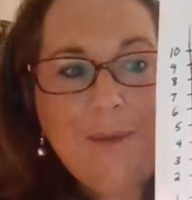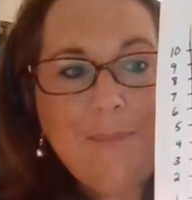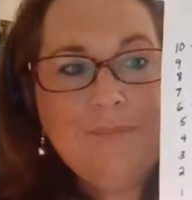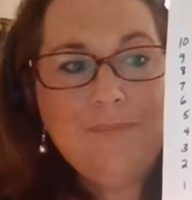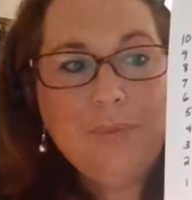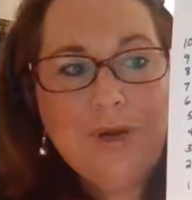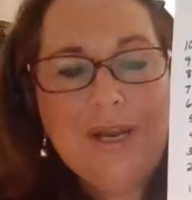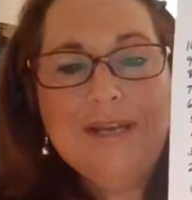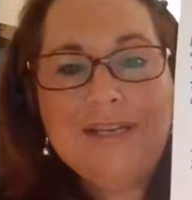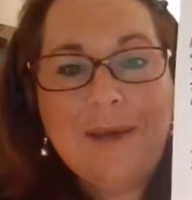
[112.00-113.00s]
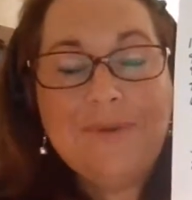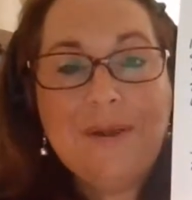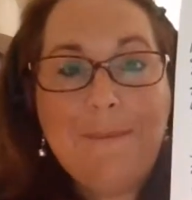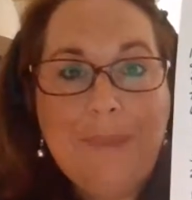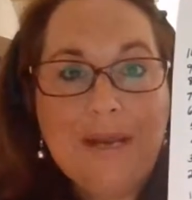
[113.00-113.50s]
am pretty adept
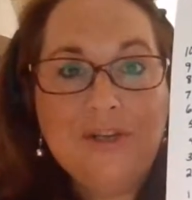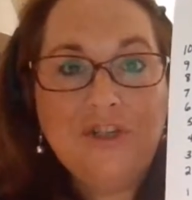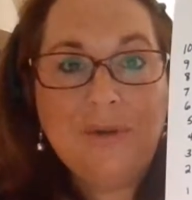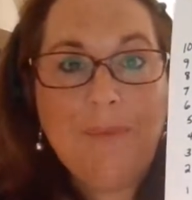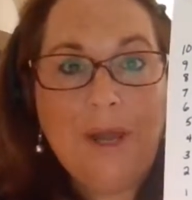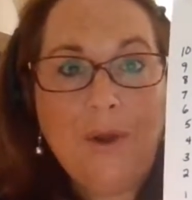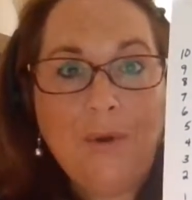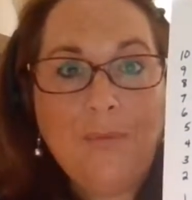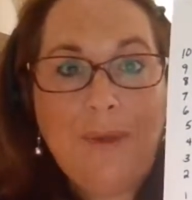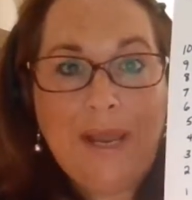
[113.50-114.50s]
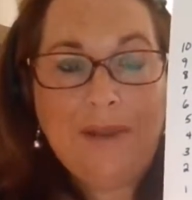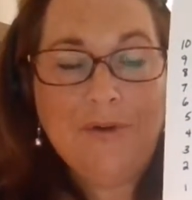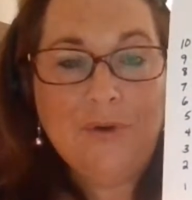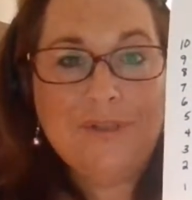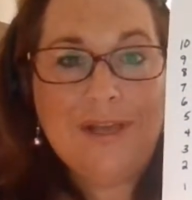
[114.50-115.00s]
at managing my own
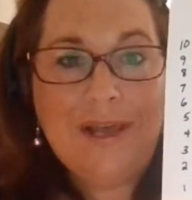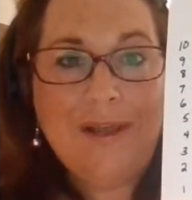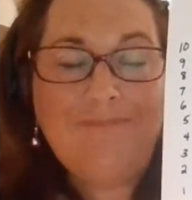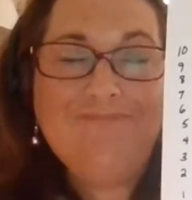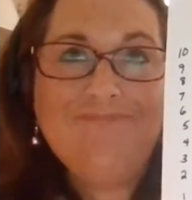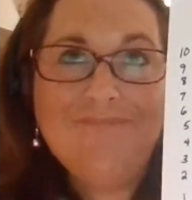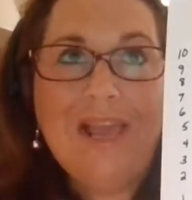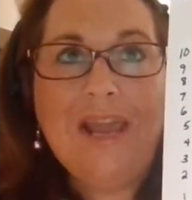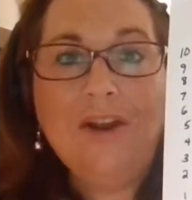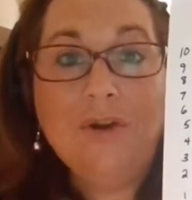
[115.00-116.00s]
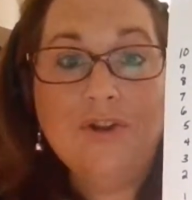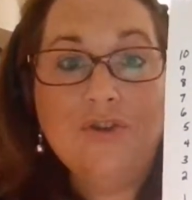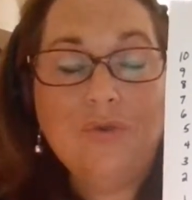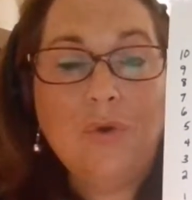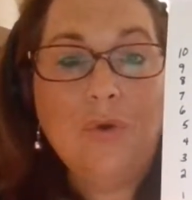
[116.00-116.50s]
behaviors and anger
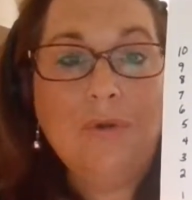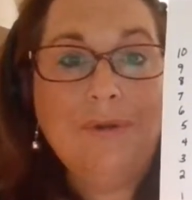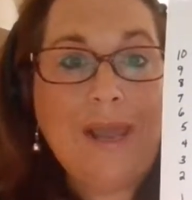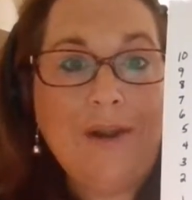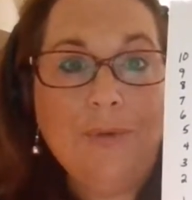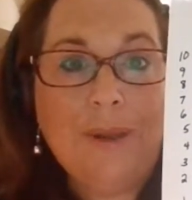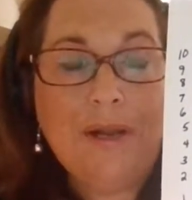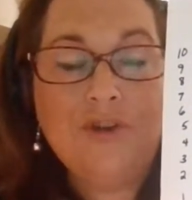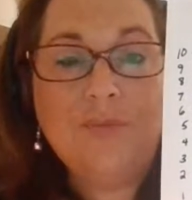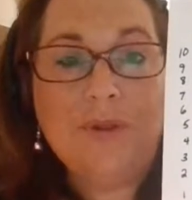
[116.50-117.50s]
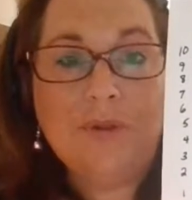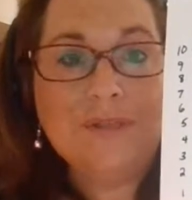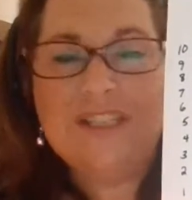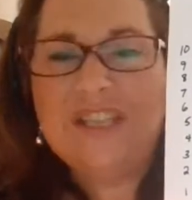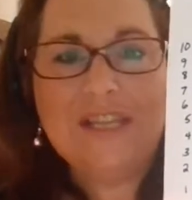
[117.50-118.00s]
control, anger management,
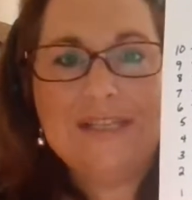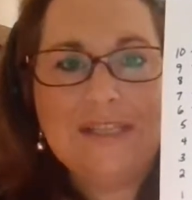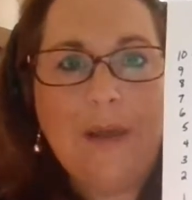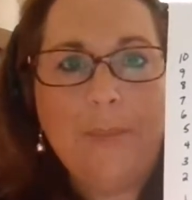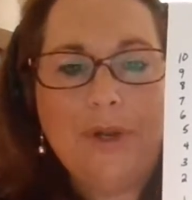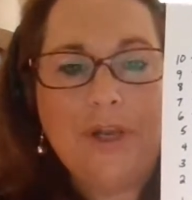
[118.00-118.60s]
those kinds of things. I'm